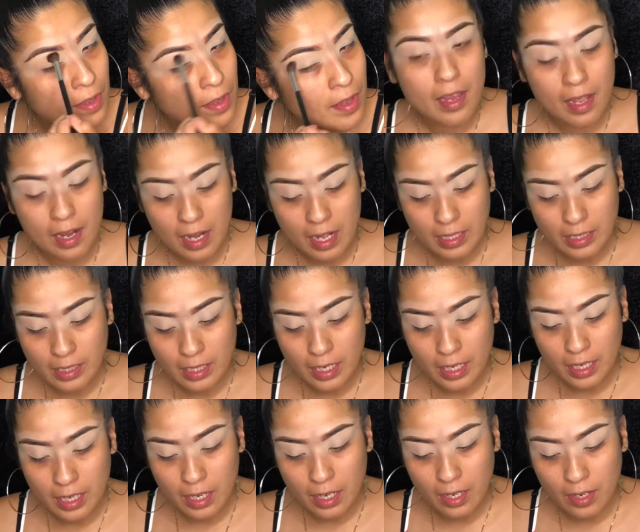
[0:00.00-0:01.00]
and it's like
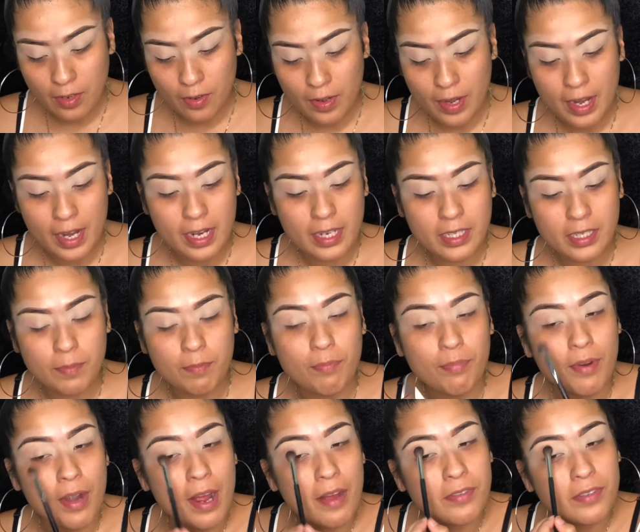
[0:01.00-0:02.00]
a grayish
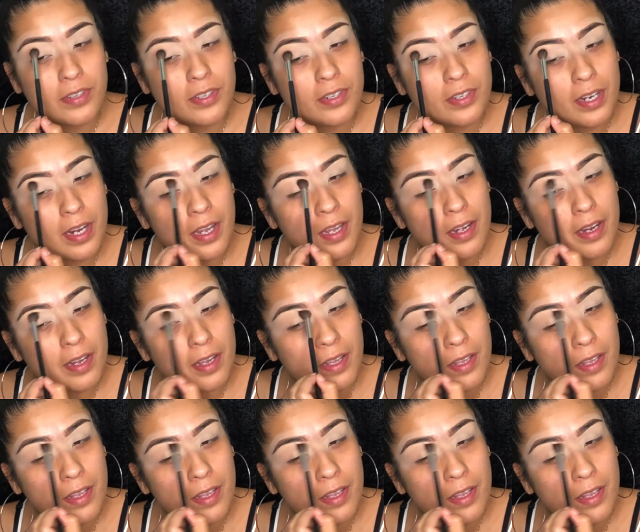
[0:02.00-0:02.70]
brown shade.